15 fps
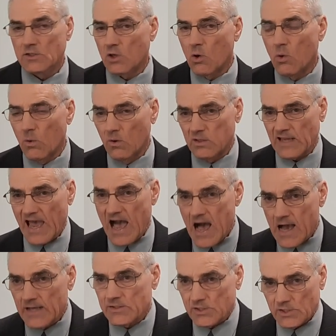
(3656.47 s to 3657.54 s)
to hold
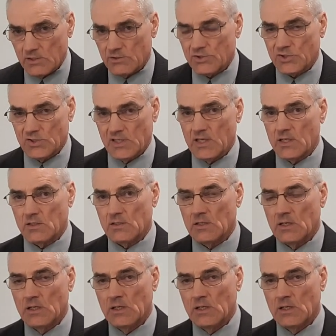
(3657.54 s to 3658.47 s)
on to your sin